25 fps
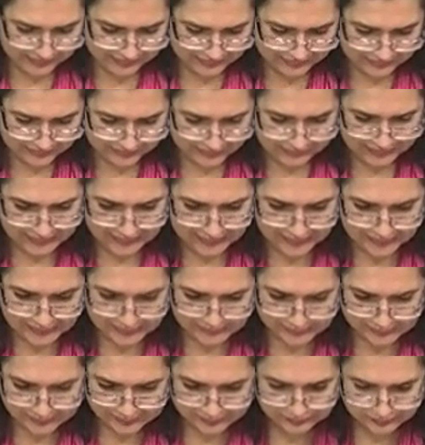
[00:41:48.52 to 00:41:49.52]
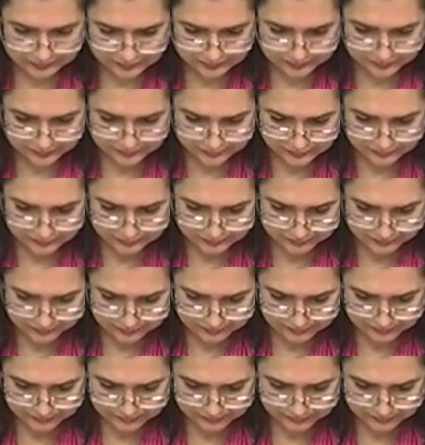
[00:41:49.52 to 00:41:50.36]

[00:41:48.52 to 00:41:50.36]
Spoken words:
Nothing is said.